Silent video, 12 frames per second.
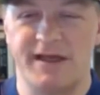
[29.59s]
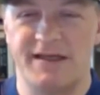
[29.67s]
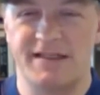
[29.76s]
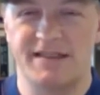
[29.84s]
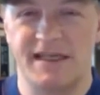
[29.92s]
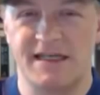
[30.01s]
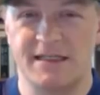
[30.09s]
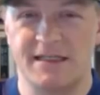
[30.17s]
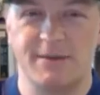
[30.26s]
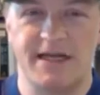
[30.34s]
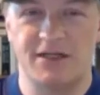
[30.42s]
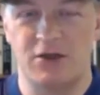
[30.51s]
discussing
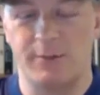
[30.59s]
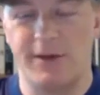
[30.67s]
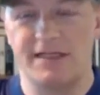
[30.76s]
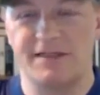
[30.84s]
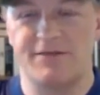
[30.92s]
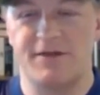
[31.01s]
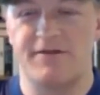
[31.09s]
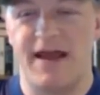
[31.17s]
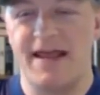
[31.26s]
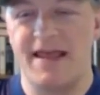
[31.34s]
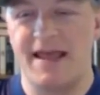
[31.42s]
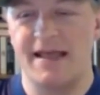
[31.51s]
potential picks for the
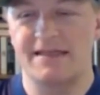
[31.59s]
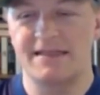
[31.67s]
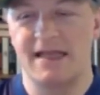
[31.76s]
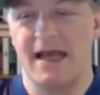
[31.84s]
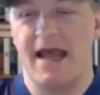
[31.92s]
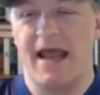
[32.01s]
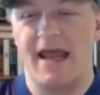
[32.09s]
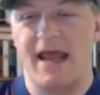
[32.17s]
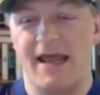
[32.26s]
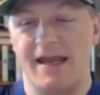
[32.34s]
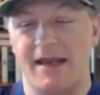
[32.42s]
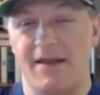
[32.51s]
Vikings
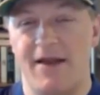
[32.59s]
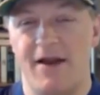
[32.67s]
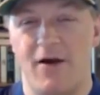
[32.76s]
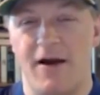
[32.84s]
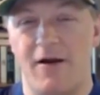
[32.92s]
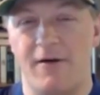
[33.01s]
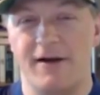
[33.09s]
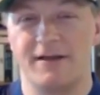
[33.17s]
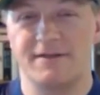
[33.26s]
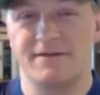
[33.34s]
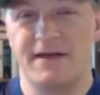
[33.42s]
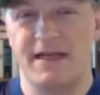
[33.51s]
in their areas
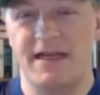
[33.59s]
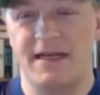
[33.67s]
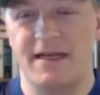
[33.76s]
of need.